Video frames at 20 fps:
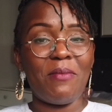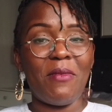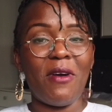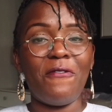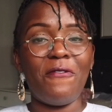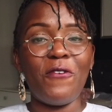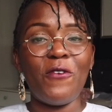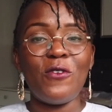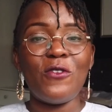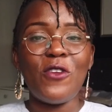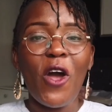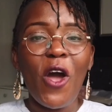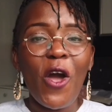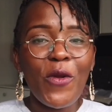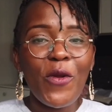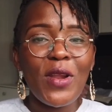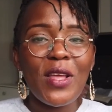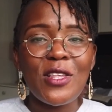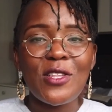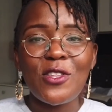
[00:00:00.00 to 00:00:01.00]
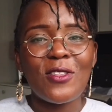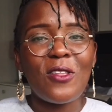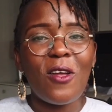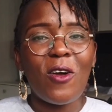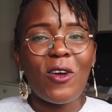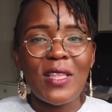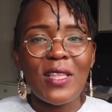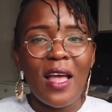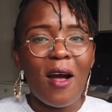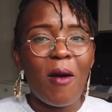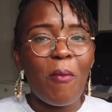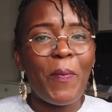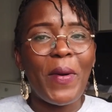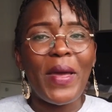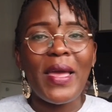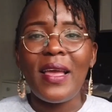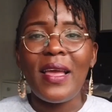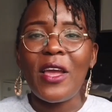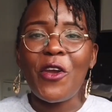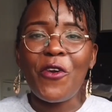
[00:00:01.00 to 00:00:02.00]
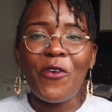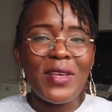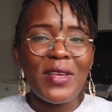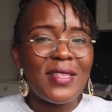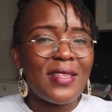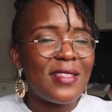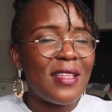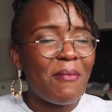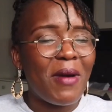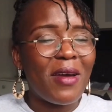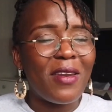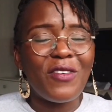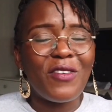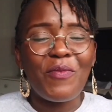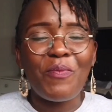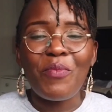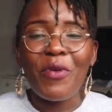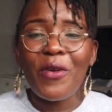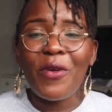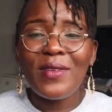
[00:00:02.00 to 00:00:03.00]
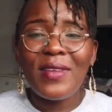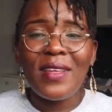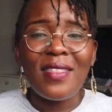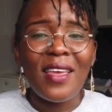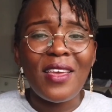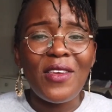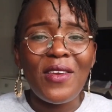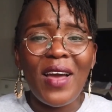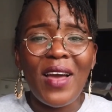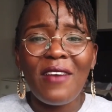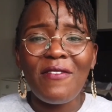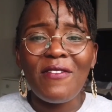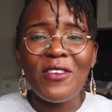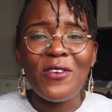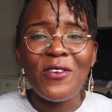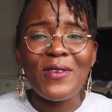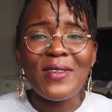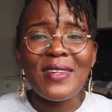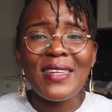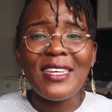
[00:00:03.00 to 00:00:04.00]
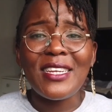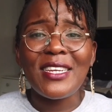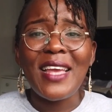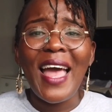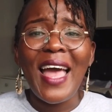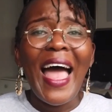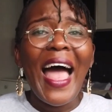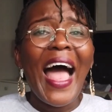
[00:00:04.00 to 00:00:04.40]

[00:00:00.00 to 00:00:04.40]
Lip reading: in my food not only stocks it up, but it increases the amount of protein that you have in your dish,